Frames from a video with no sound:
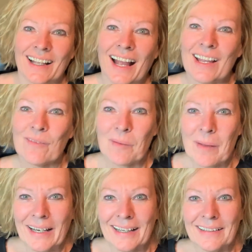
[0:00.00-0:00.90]
Hi
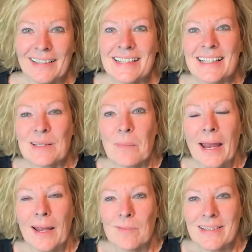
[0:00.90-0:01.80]
everybody, this is
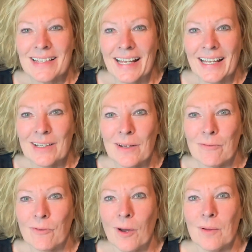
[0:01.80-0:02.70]
Pam Sledd
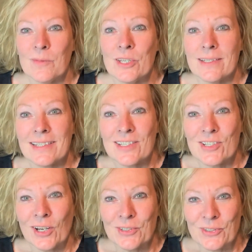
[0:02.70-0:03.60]
from
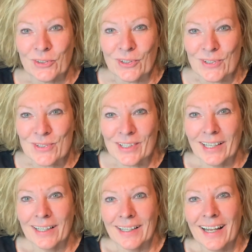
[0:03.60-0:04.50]
JesusJunkJournals,
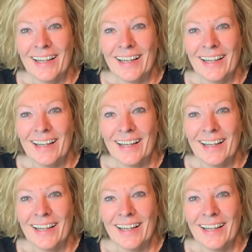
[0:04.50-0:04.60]
and